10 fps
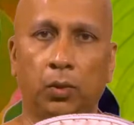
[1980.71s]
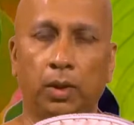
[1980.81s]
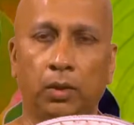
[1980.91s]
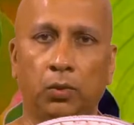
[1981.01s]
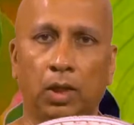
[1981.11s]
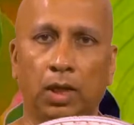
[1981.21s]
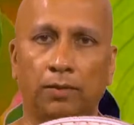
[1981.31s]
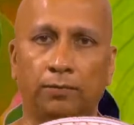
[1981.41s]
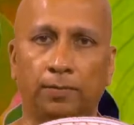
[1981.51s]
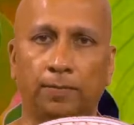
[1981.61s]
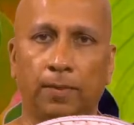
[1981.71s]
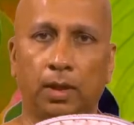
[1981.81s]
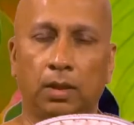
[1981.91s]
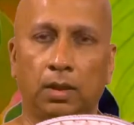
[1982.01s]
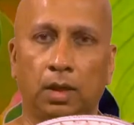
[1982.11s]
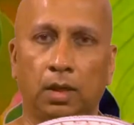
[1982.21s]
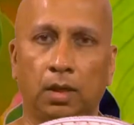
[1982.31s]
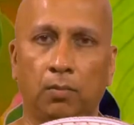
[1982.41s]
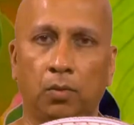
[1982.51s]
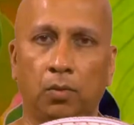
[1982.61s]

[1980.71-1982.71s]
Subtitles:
ruin your life? There are